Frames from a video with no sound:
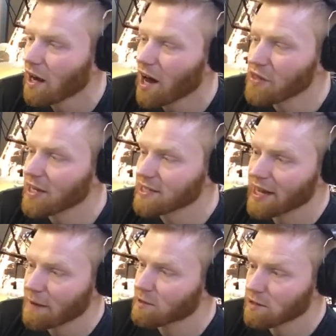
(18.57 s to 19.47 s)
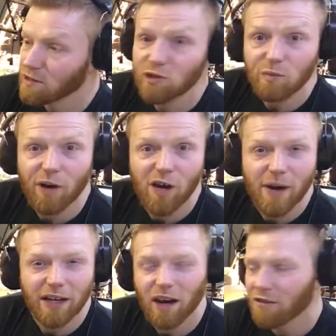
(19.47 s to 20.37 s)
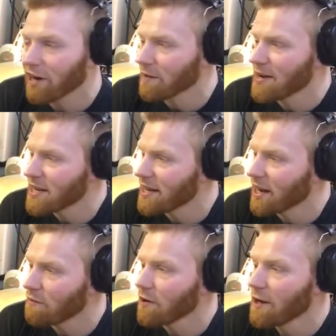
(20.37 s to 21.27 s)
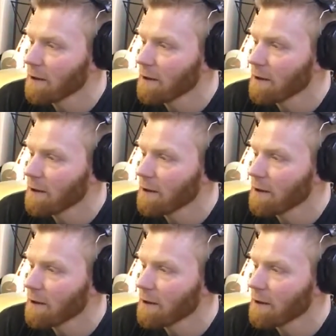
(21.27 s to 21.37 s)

I think it's absolutely superb and can't recommend it enough.